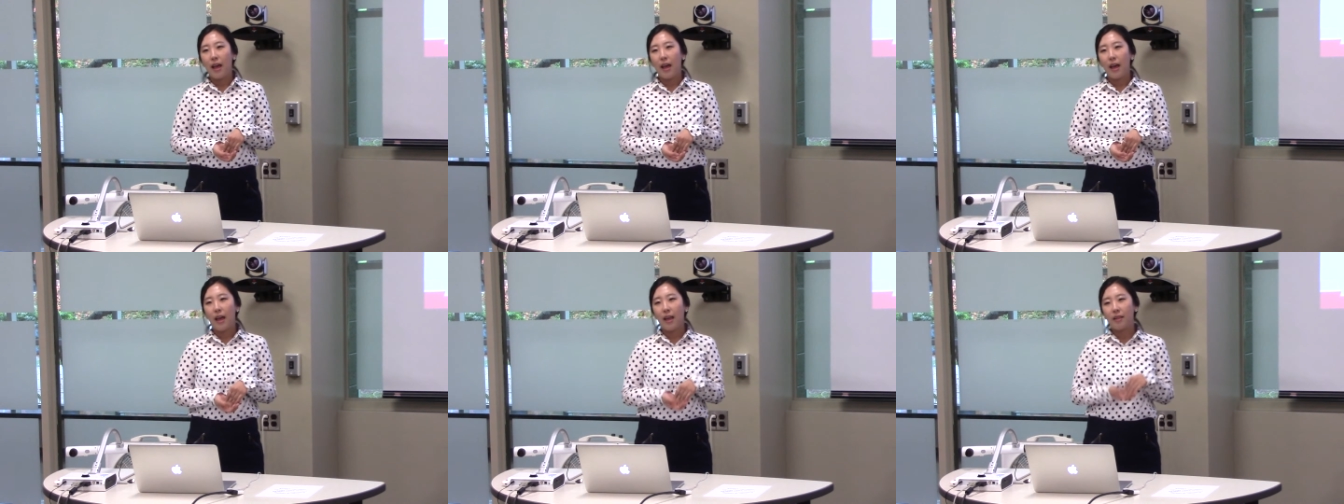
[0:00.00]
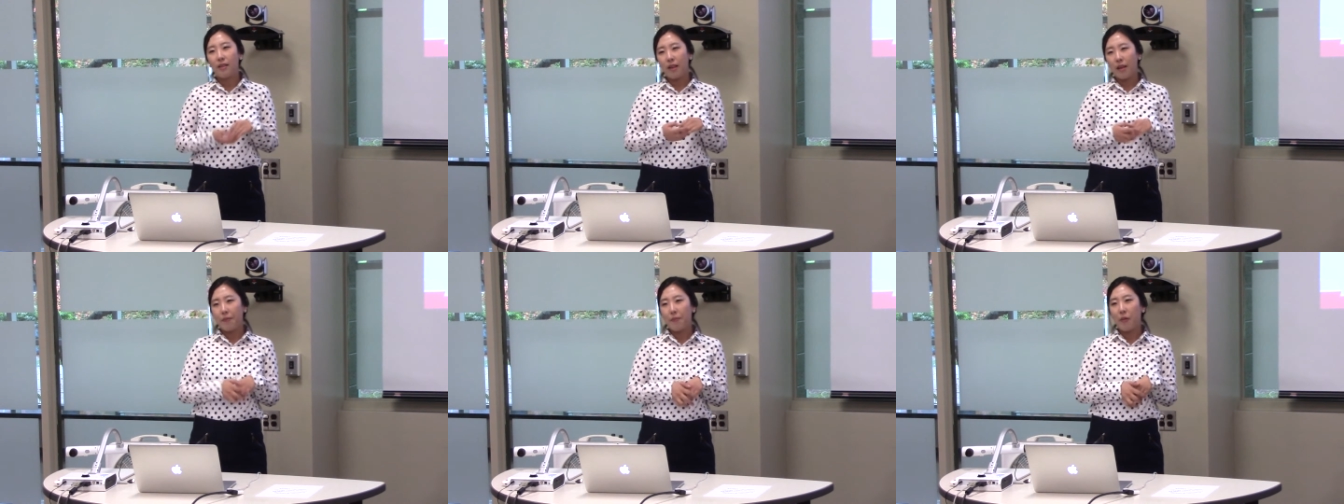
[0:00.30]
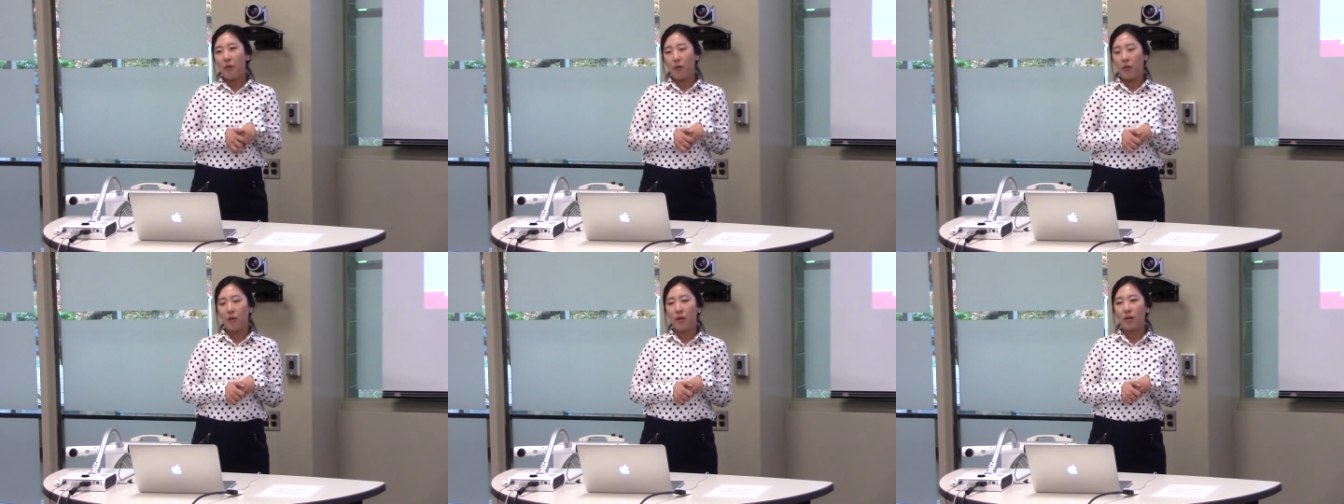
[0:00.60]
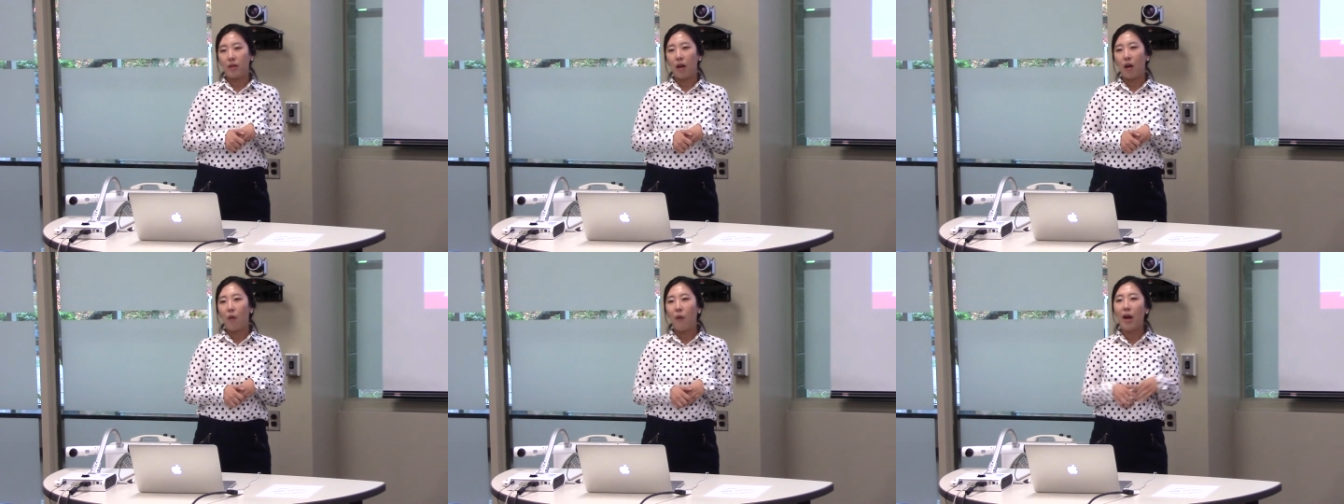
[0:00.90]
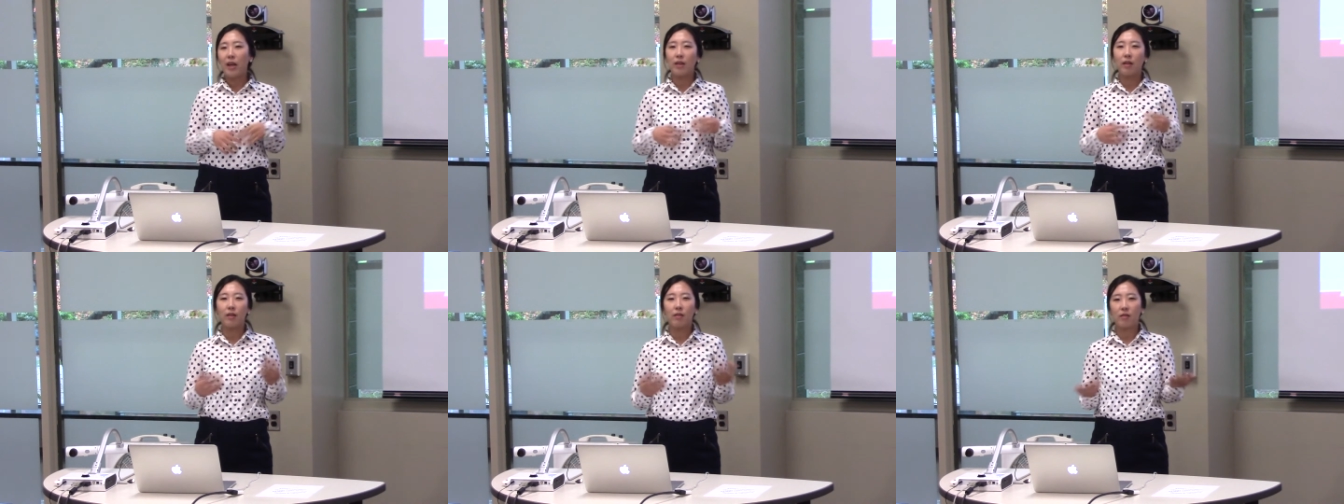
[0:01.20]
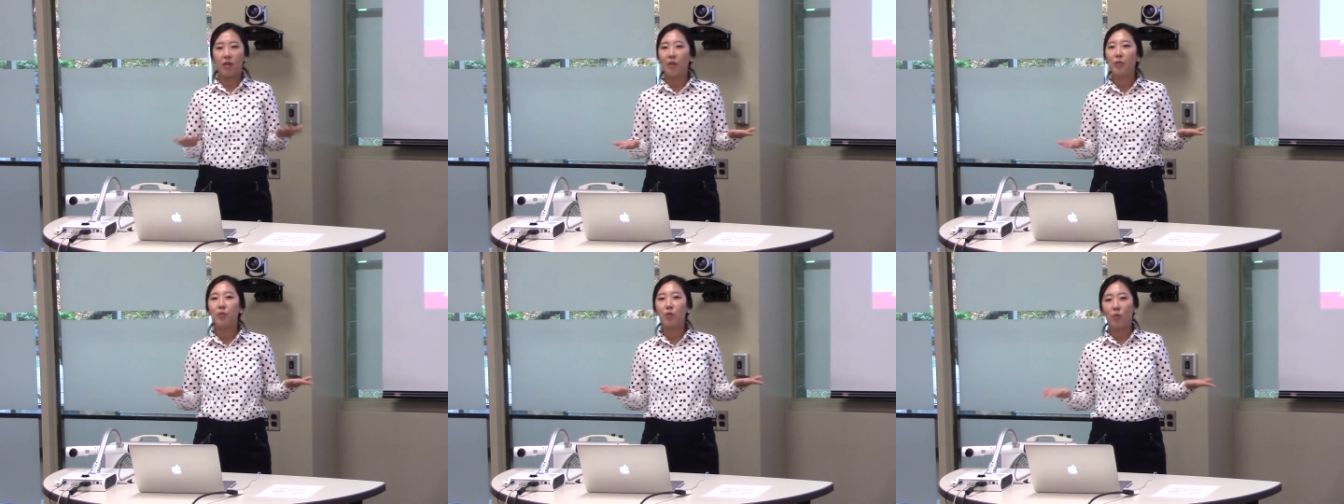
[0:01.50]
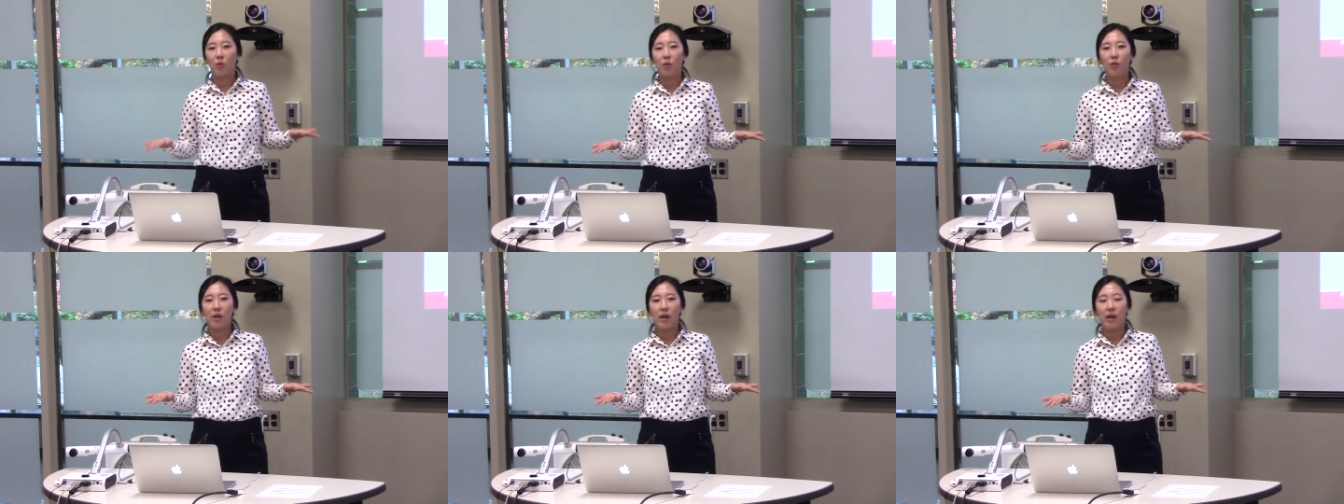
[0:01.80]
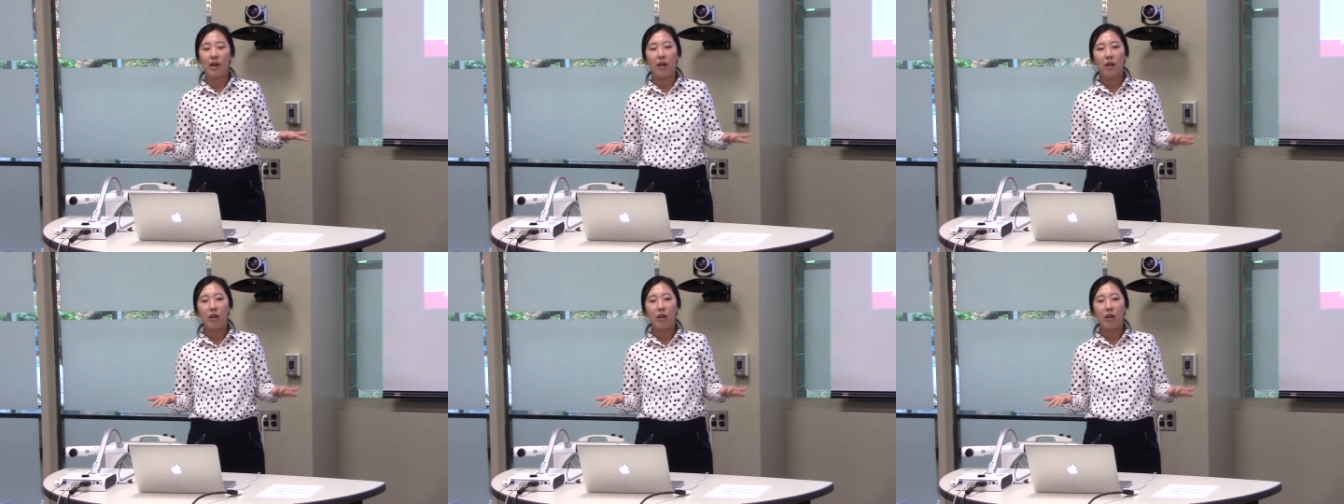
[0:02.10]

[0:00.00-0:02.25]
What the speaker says: At that point, what is sub-score?